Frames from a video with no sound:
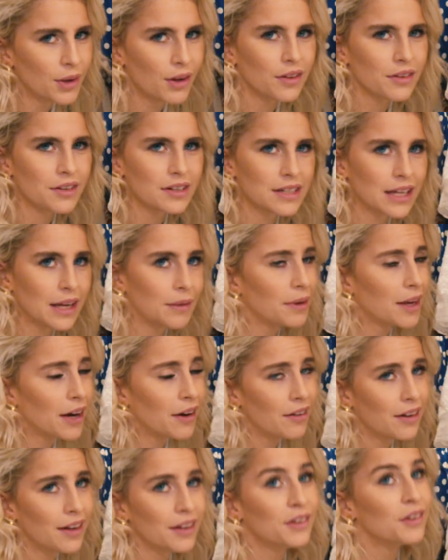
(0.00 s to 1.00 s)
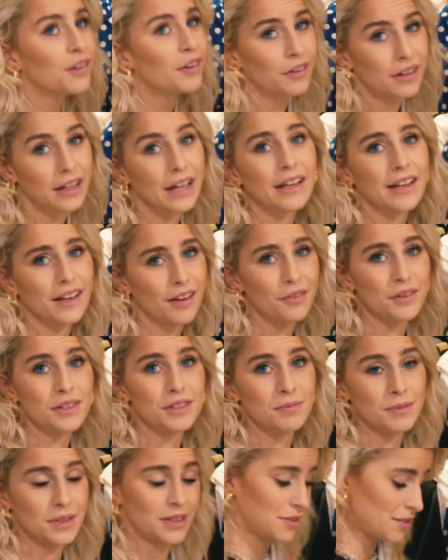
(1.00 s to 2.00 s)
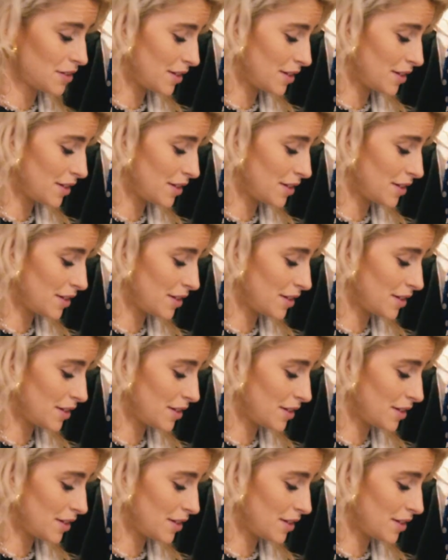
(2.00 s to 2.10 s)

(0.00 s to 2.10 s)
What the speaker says: me all the time, Caroline, you look like a Christmas